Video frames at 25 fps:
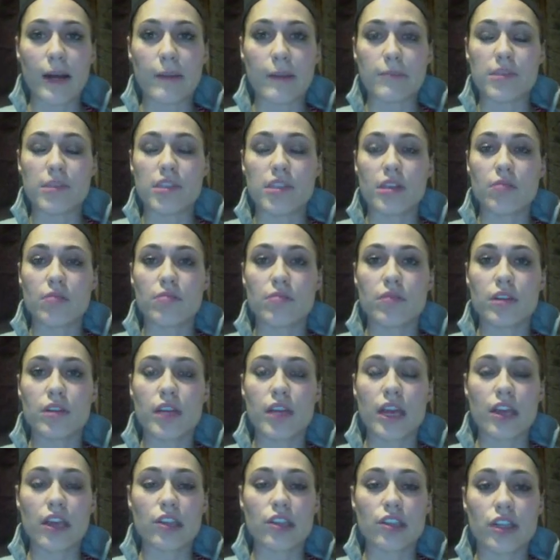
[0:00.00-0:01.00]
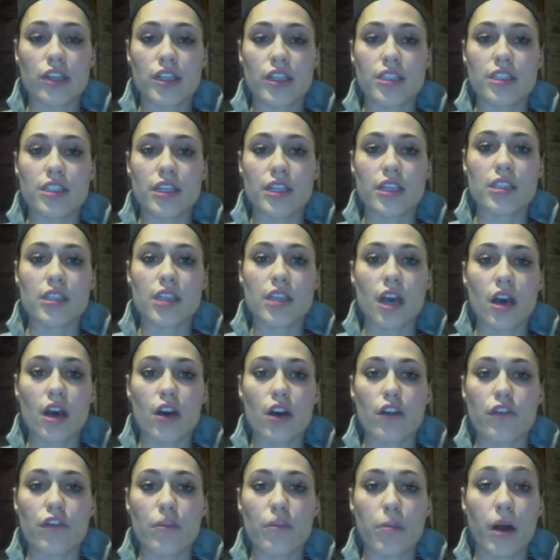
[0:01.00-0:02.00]
Some characteristics
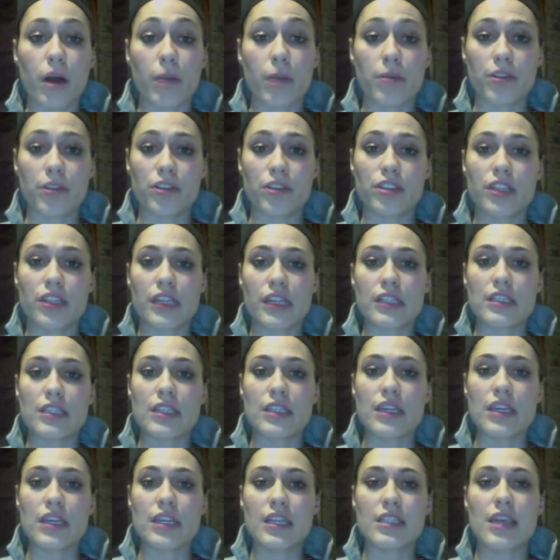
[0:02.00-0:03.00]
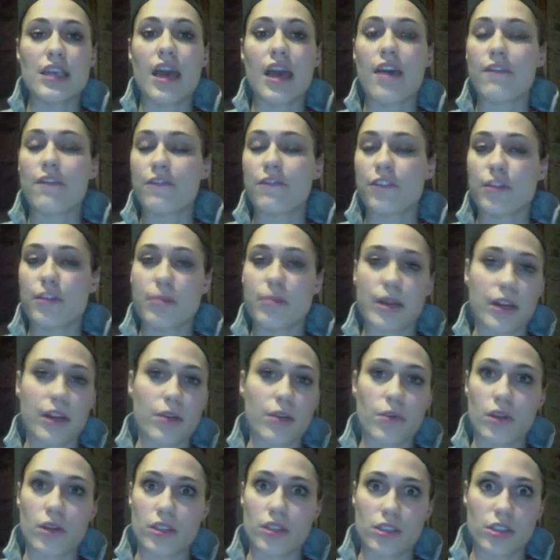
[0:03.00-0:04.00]
of popular dancing is everybody
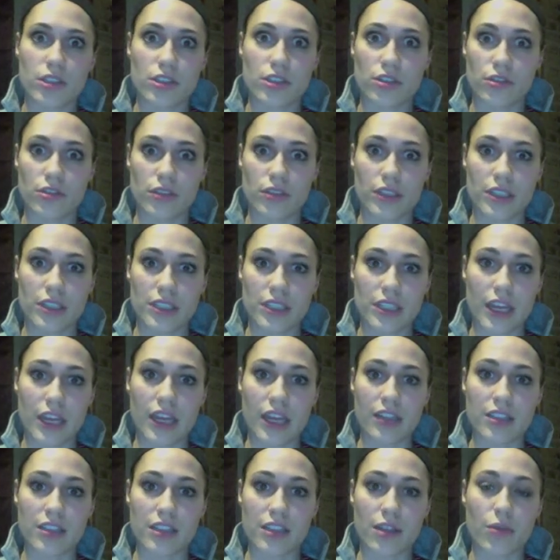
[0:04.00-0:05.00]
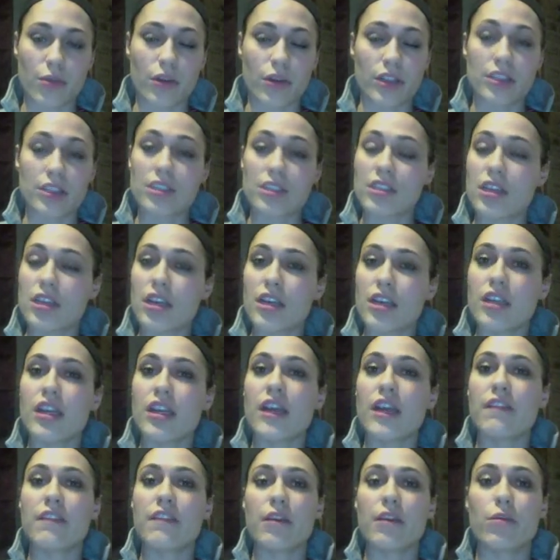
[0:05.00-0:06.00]
wants to do this dance. They want to see it
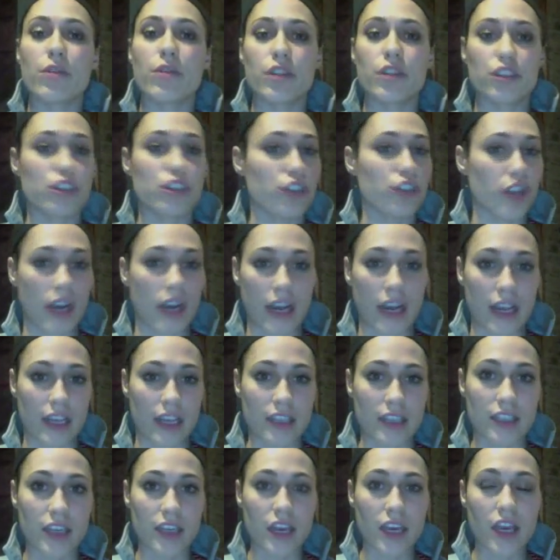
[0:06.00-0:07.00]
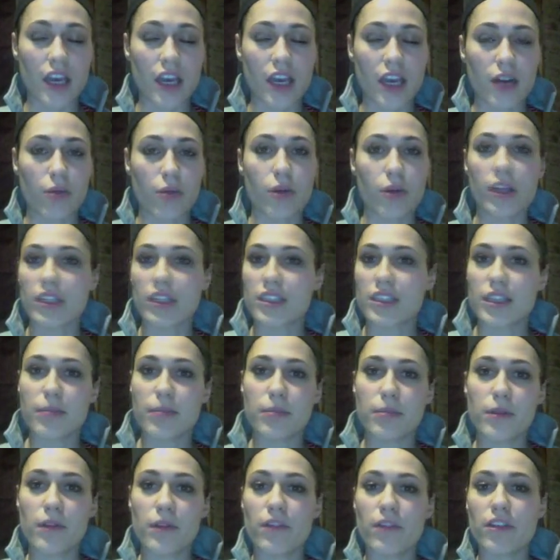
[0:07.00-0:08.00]
and they want to try it. One
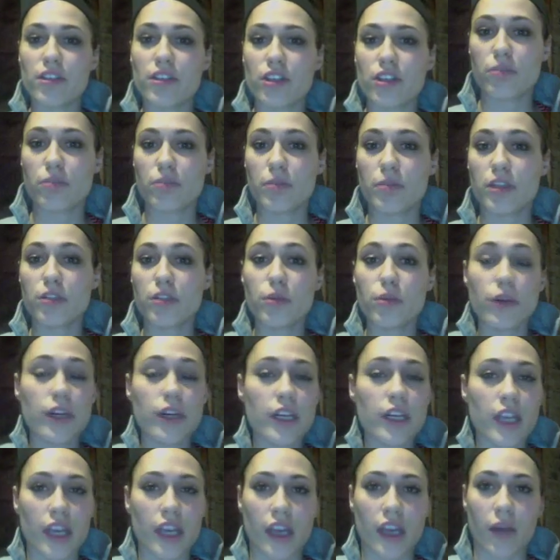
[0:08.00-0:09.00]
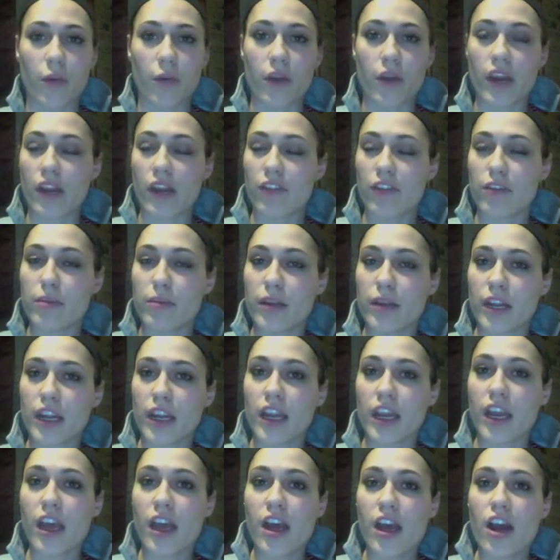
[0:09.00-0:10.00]
example of this be twerking. When
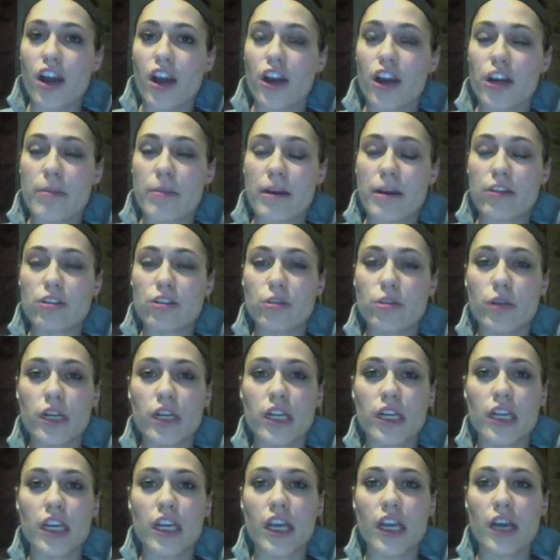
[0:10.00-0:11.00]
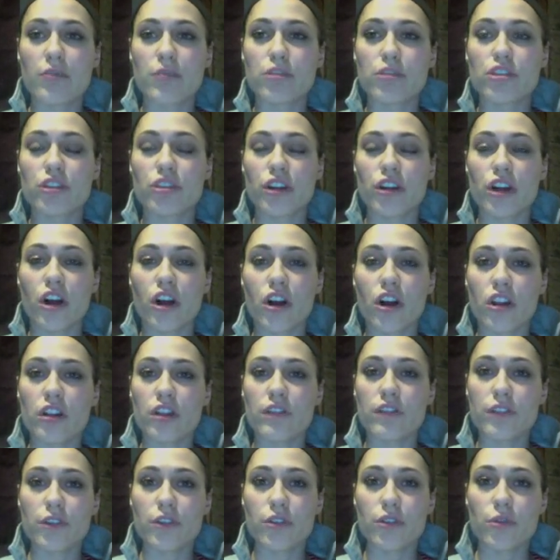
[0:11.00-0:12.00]
everybody heard about twerking, I'm sure all
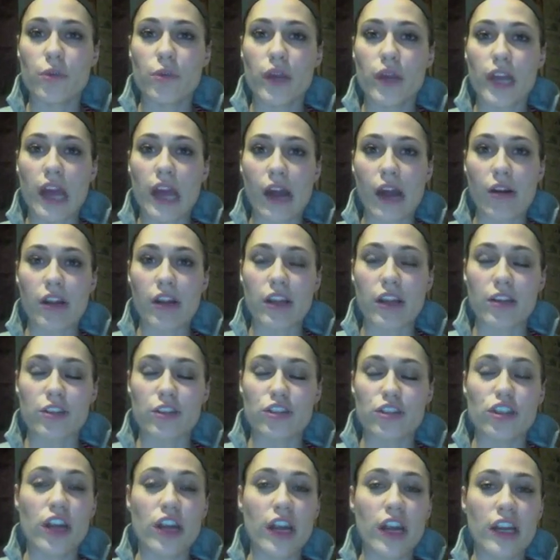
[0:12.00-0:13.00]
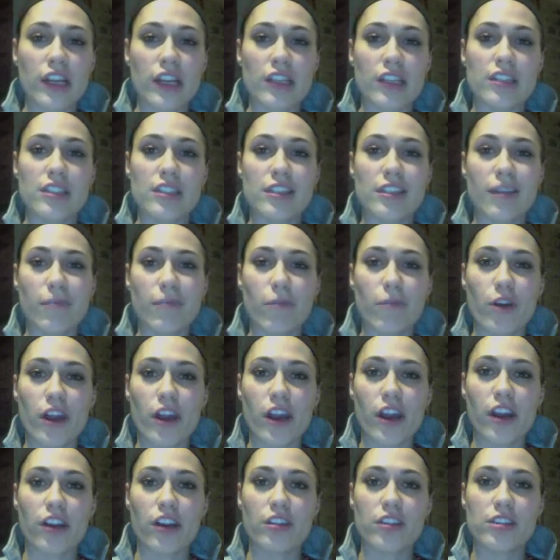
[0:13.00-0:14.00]
of you went out and tried it
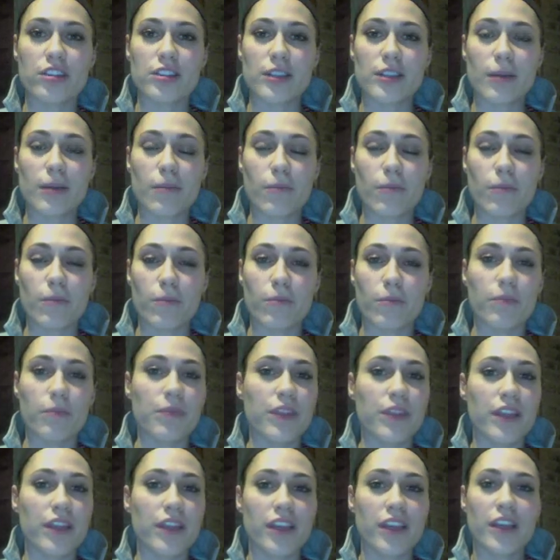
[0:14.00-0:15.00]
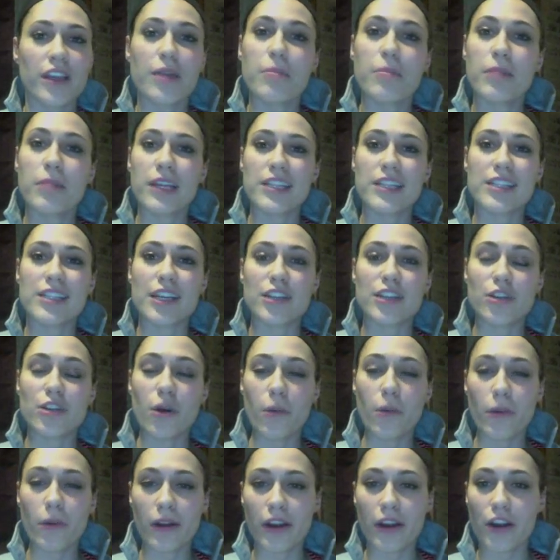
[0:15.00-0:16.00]
somewhere, some place I
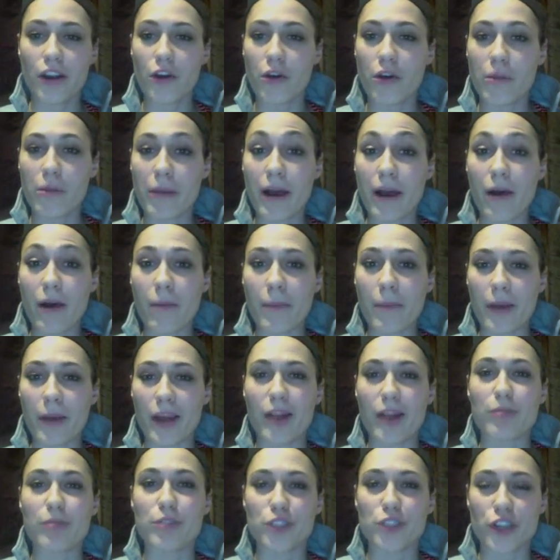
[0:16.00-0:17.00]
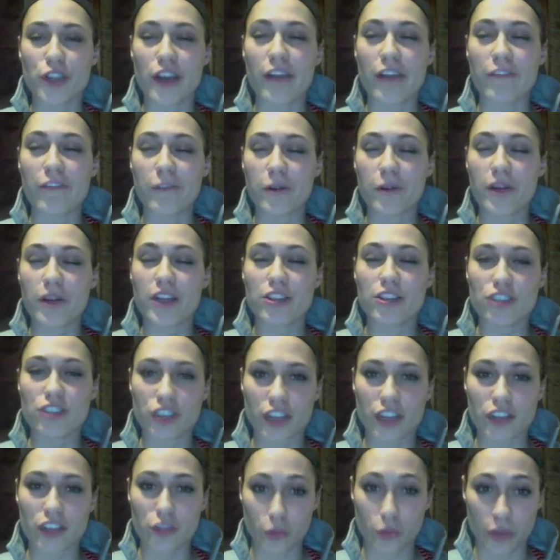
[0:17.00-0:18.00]
don't want to know about, but I'm sure everyone has
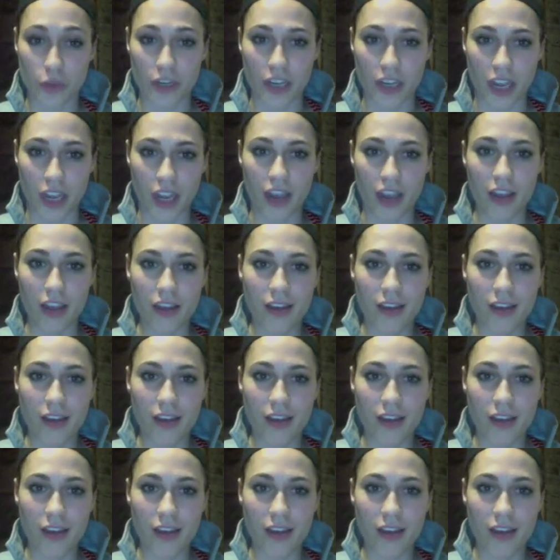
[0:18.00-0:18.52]
tried twerking.